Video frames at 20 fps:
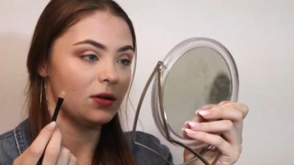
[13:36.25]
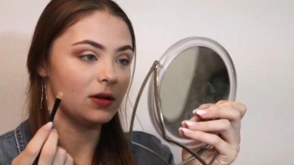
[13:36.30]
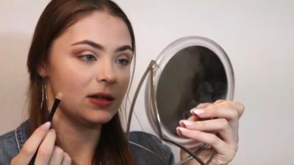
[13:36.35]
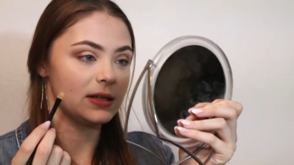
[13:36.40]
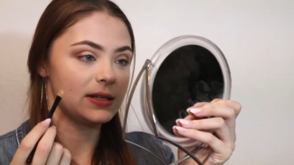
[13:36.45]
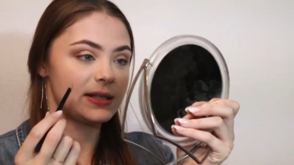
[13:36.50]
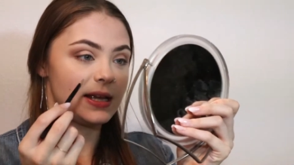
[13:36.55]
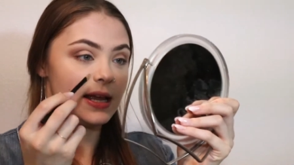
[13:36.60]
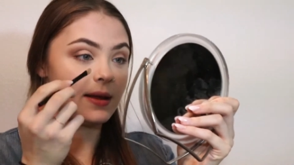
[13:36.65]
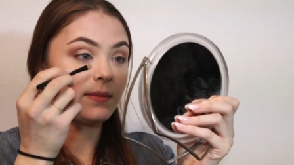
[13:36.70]
do the
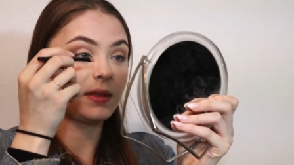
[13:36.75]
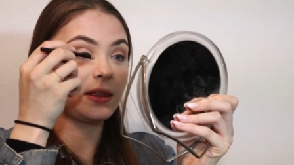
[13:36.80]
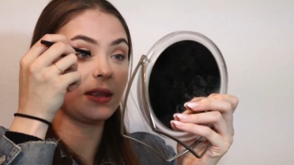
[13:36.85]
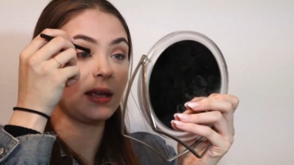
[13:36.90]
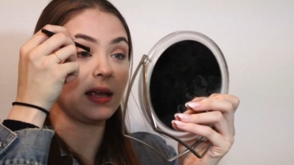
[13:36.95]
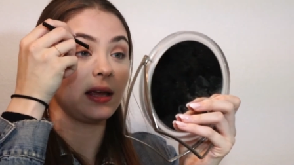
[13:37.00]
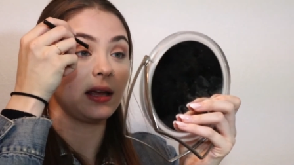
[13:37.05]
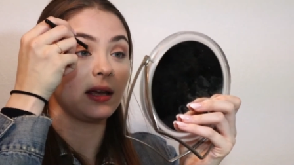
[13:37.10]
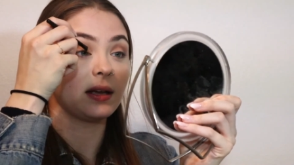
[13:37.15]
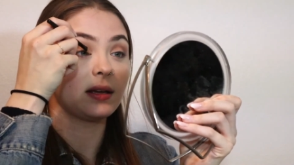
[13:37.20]
same
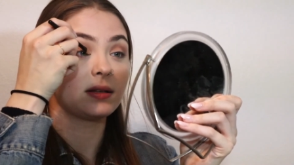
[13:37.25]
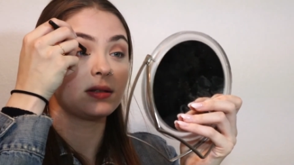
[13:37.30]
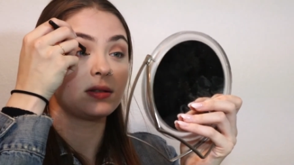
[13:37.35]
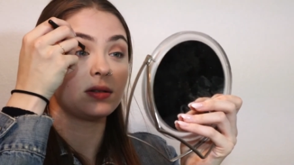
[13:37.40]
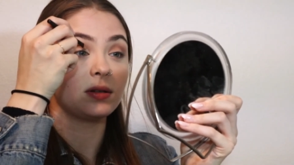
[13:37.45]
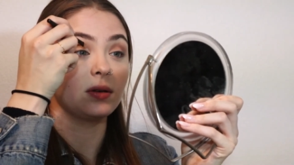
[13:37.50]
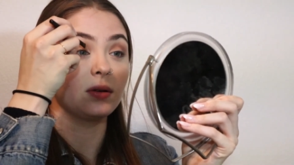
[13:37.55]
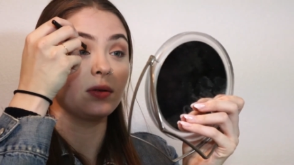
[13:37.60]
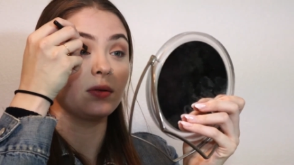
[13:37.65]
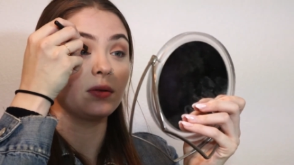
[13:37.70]
thing
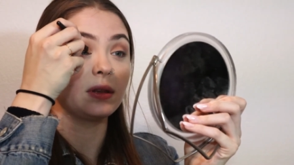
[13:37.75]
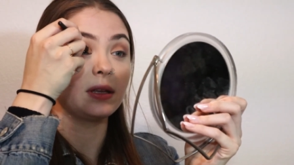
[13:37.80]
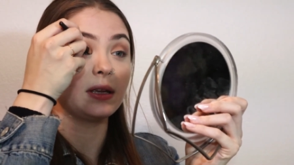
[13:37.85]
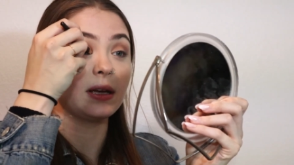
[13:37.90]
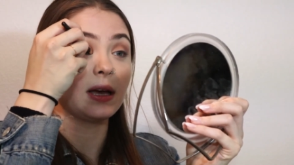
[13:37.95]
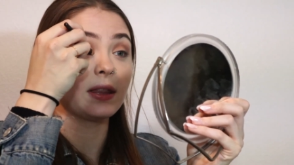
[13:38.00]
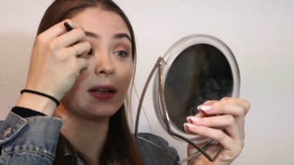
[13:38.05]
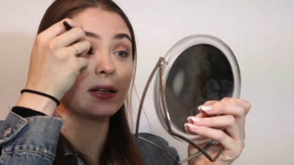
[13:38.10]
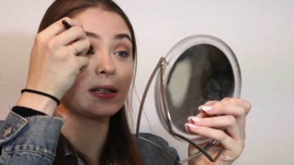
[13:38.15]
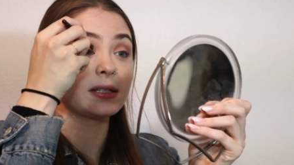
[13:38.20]
to
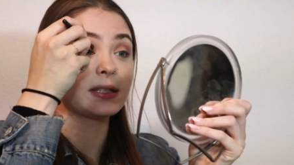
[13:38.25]
the other